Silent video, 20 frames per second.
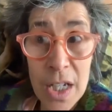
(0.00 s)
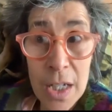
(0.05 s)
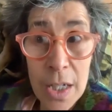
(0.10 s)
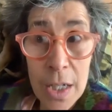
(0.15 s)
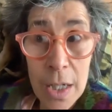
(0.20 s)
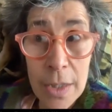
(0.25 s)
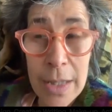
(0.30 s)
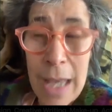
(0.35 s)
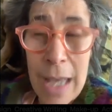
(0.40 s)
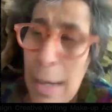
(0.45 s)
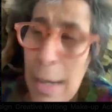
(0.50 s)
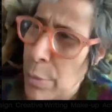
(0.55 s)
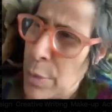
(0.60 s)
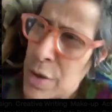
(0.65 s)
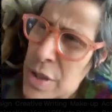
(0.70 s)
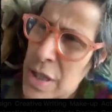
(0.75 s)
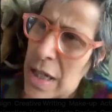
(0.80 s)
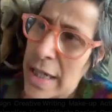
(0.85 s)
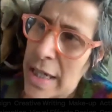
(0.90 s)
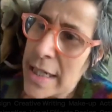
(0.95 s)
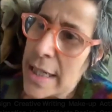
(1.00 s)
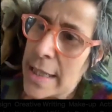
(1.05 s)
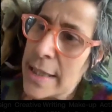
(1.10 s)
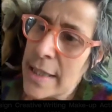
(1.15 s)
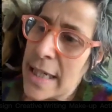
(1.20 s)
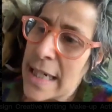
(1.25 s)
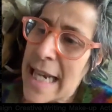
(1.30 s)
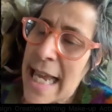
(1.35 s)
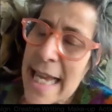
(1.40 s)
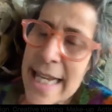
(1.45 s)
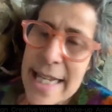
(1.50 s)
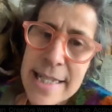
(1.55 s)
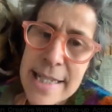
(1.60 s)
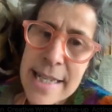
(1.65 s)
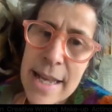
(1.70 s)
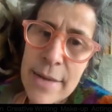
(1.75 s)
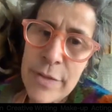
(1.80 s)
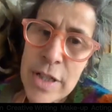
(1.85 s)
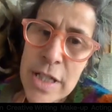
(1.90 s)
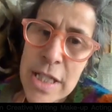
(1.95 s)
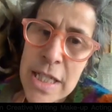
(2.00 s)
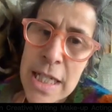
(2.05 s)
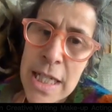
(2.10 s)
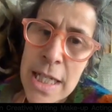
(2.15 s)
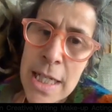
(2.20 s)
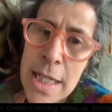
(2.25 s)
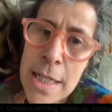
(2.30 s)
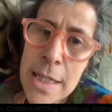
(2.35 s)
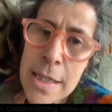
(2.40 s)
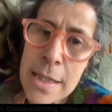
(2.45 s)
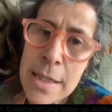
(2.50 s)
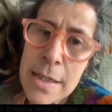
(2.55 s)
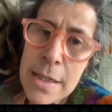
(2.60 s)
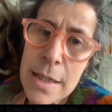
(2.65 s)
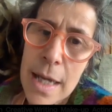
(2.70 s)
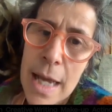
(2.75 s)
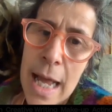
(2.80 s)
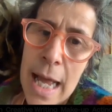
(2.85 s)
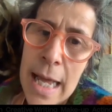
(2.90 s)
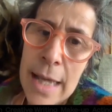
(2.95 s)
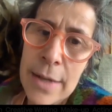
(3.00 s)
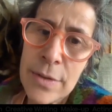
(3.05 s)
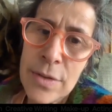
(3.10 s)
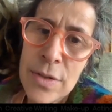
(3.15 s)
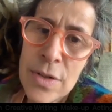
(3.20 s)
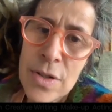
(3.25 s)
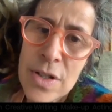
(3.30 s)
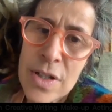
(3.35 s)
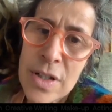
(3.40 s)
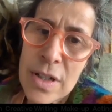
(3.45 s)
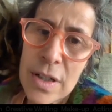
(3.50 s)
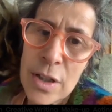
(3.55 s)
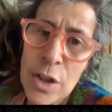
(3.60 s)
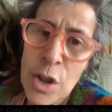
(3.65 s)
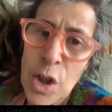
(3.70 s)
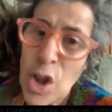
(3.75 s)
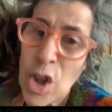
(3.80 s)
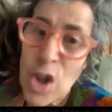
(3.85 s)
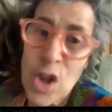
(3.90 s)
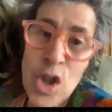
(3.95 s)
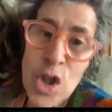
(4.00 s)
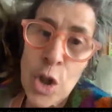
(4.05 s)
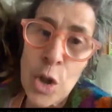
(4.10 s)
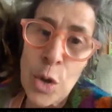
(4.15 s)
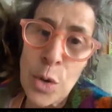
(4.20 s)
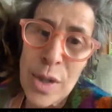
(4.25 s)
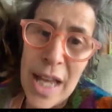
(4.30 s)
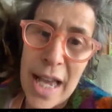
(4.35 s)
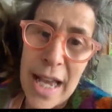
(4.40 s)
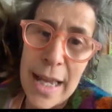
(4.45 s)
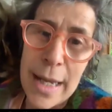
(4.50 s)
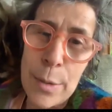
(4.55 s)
that was like in the late 70s, and you could do that.